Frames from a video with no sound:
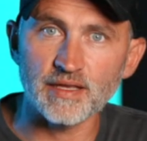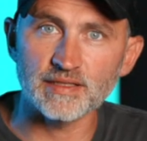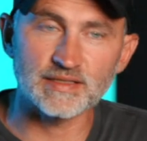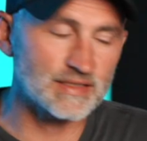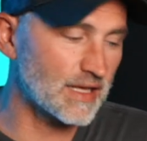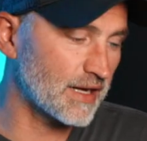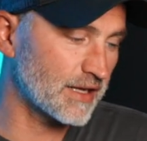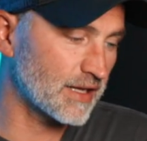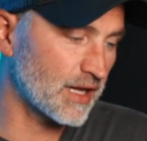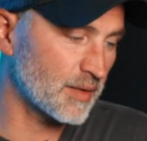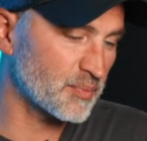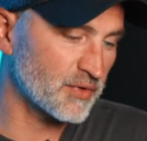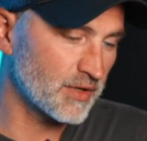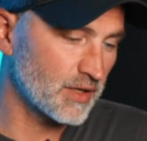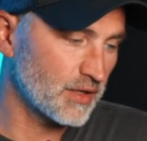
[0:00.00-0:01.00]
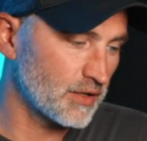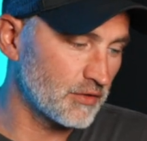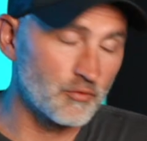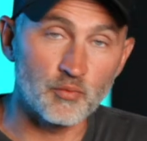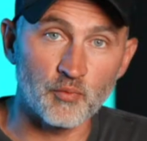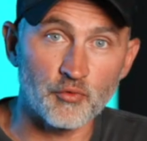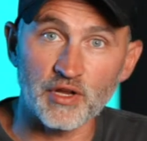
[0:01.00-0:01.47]
and setting up,
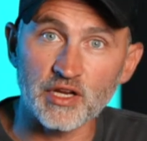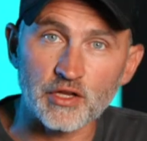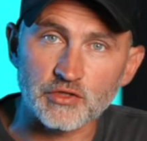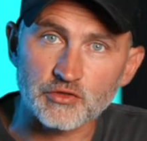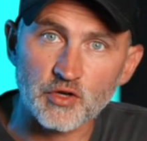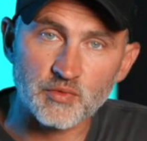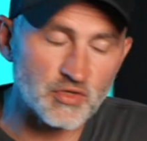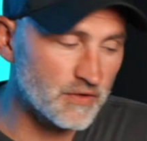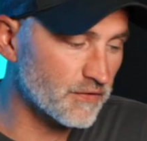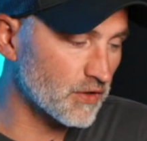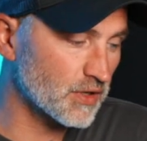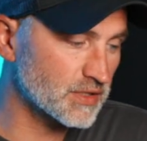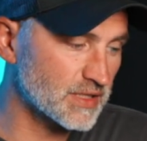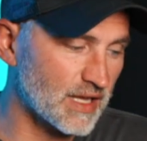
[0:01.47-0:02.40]
reading a scripture verse,